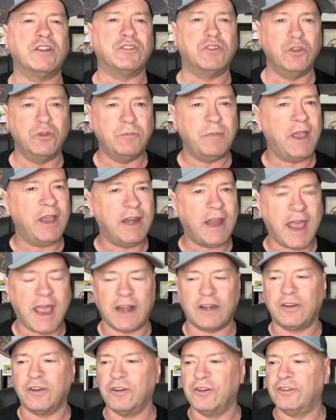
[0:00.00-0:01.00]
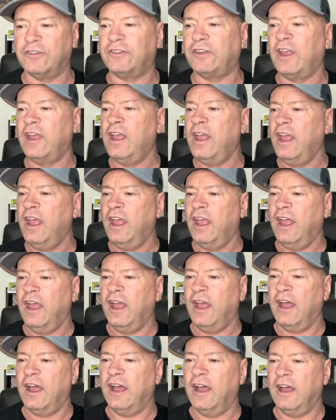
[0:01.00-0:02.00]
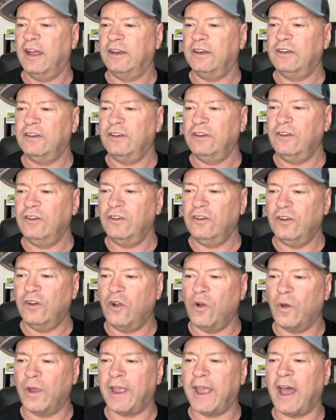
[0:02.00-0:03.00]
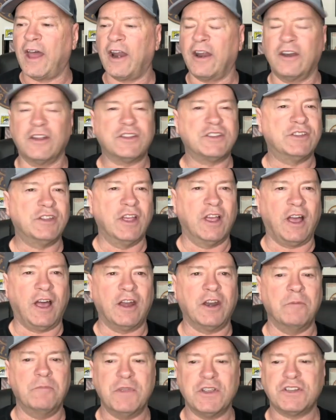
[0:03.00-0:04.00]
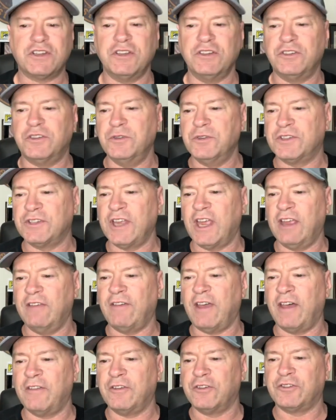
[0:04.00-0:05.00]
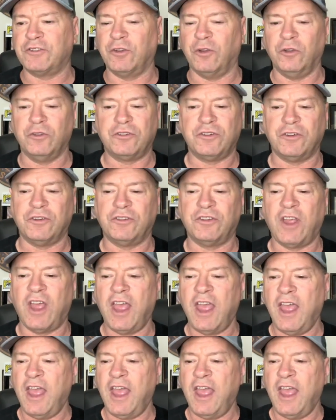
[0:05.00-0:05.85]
Two main actors uh, going out on a on a mission to save other soldiers,